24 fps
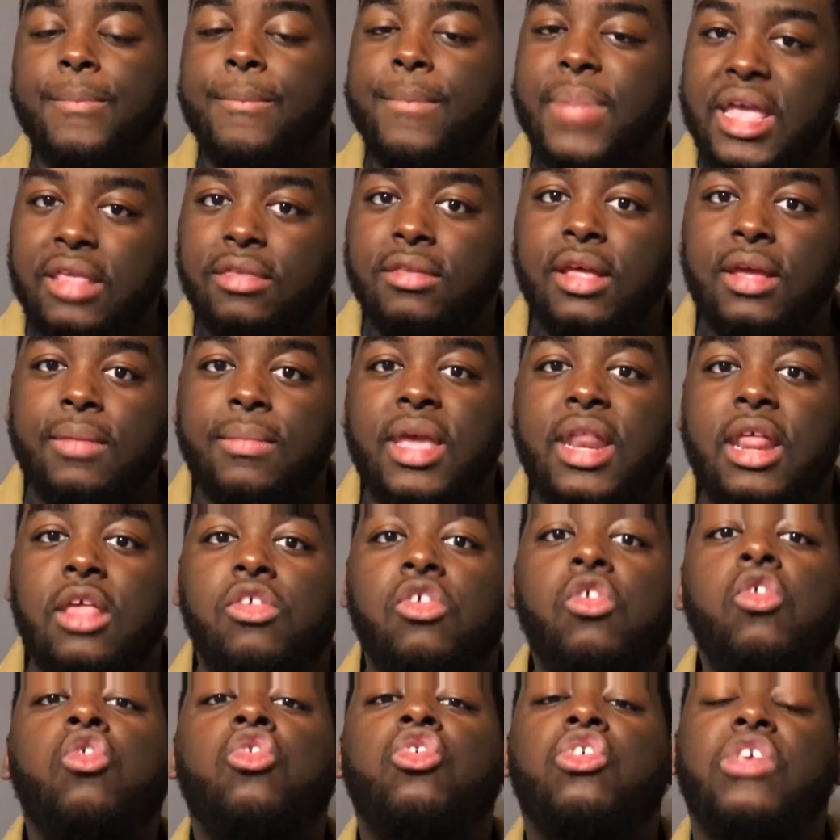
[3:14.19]
Basically meaning
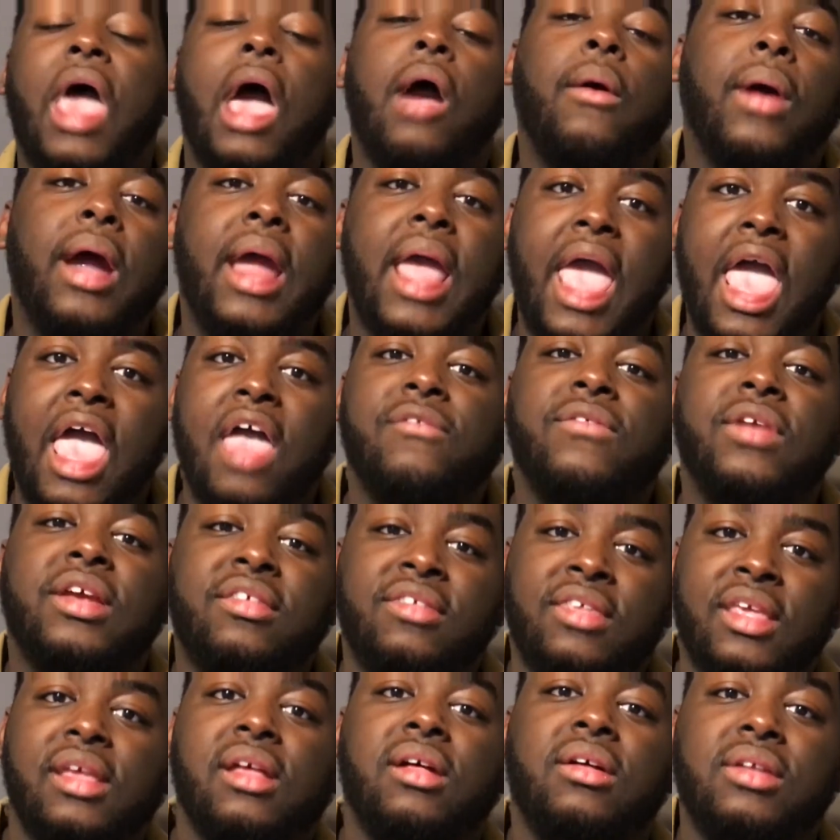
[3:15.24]
you shower every
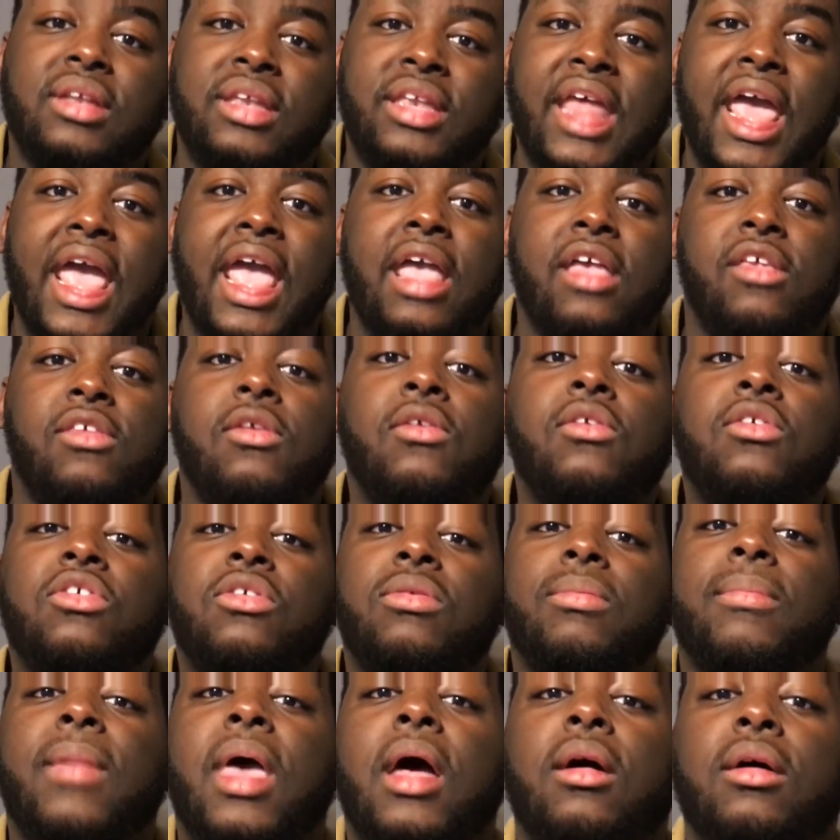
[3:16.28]
single day. You
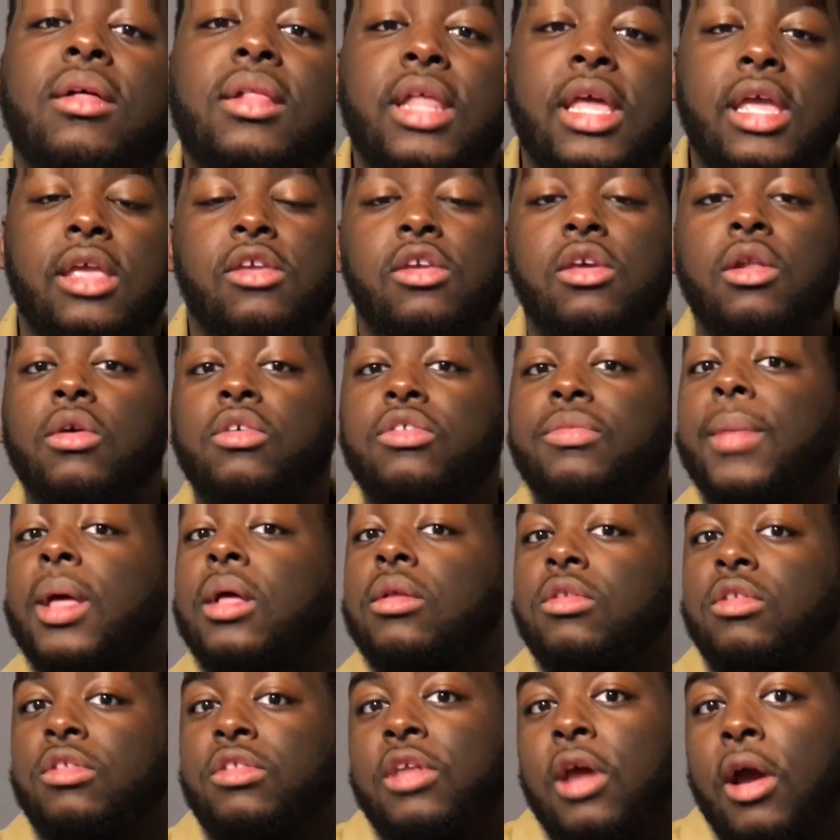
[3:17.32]
smell clean. You don't
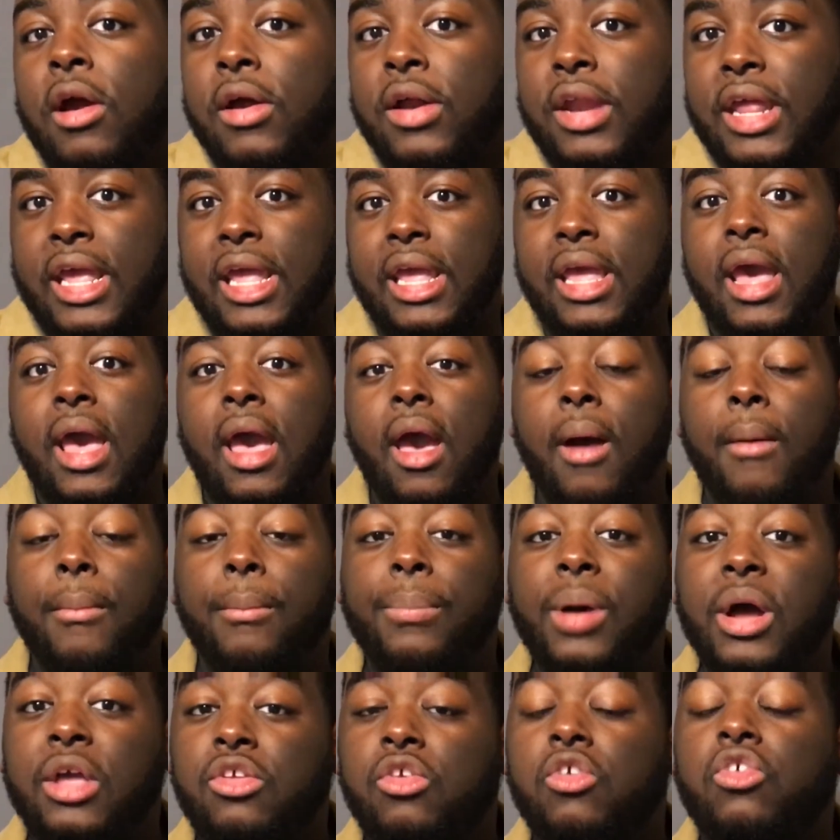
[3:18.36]
smell dirty,
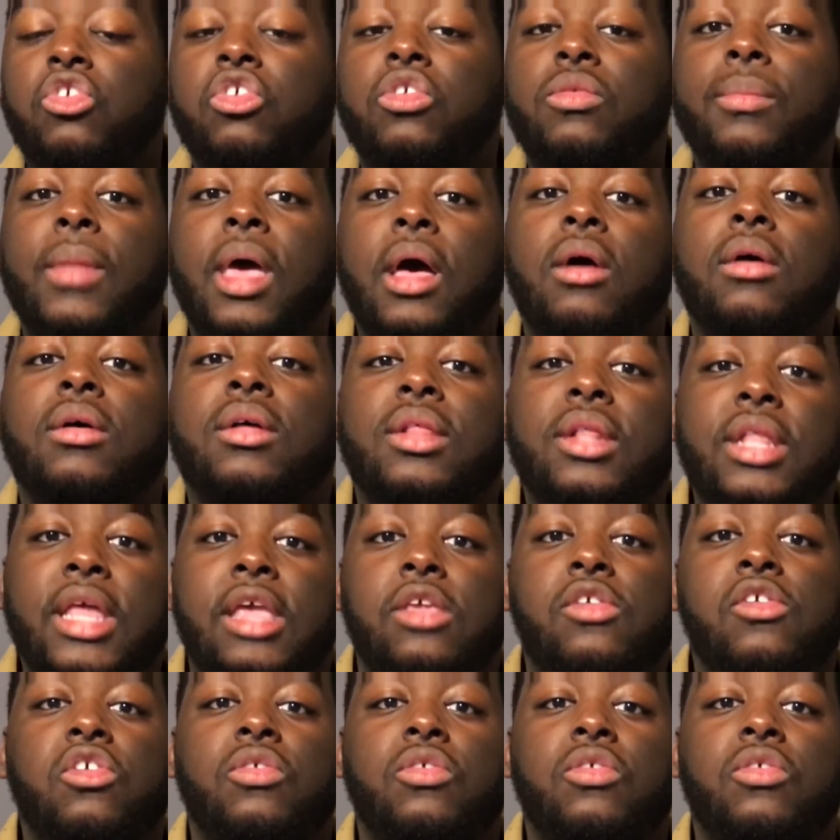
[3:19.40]
but you smell clean.